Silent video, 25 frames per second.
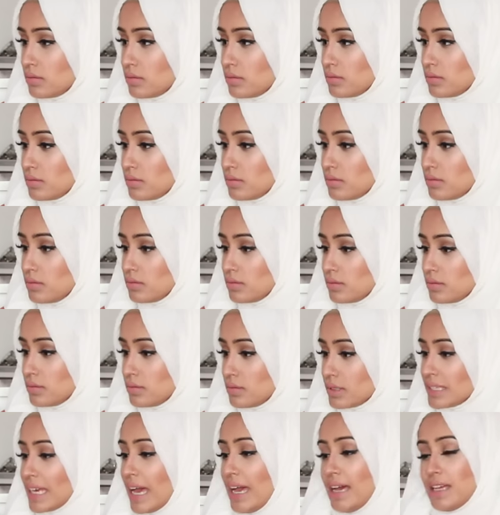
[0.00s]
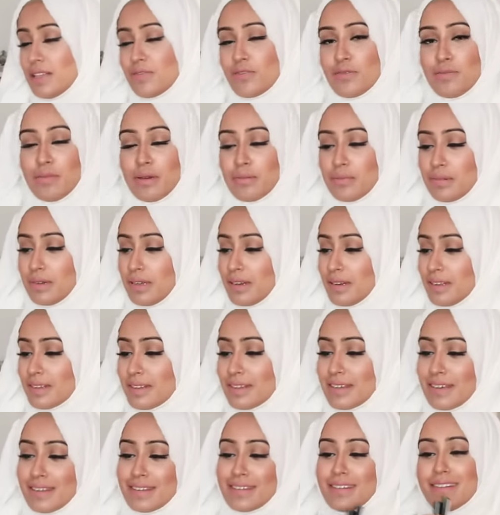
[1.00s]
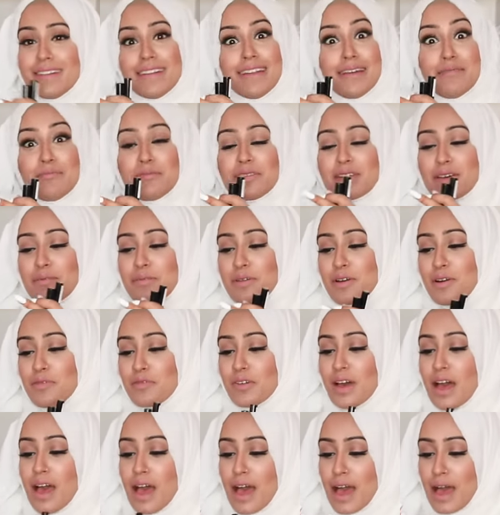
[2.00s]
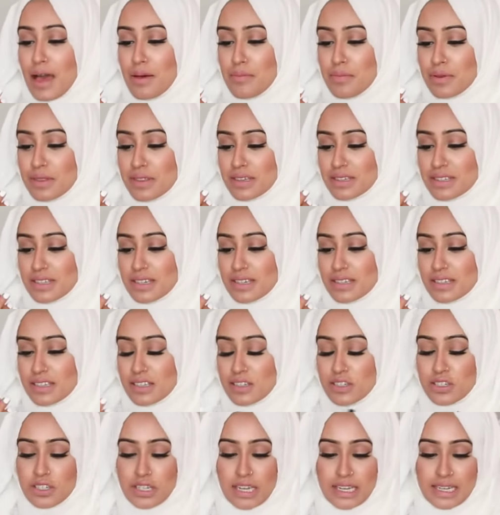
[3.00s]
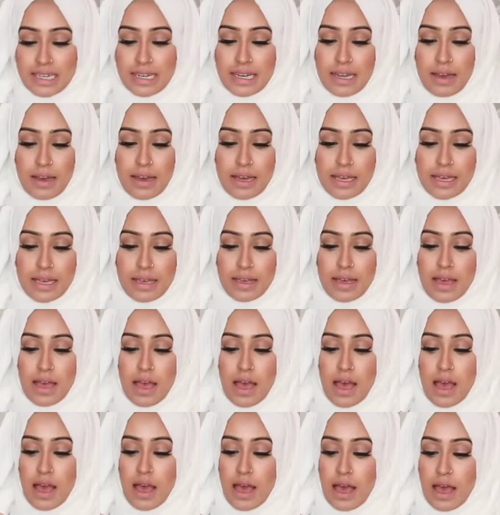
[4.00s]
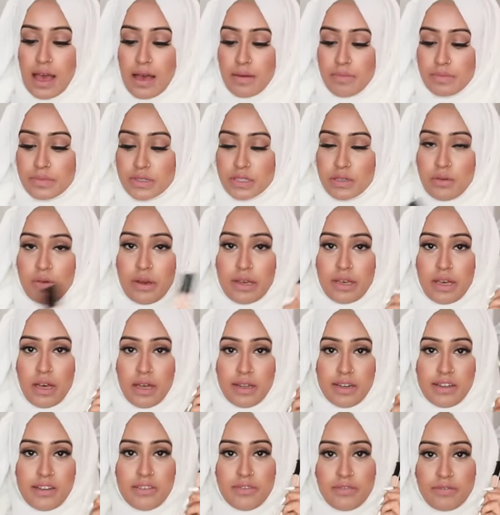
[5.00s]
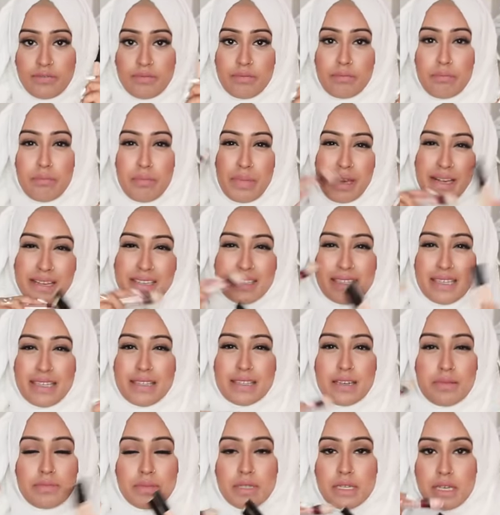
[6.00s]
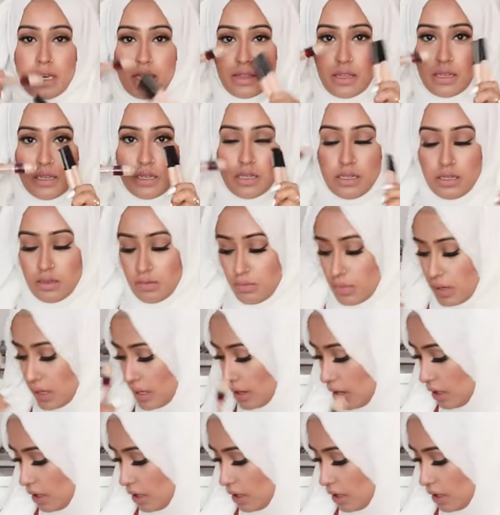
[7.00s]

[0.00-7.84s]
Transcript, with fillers: Mm, yeah, it's from Maybelline, it's because label's coming up. Um, but this is in shade light, um, so I kind of mix these up together to do my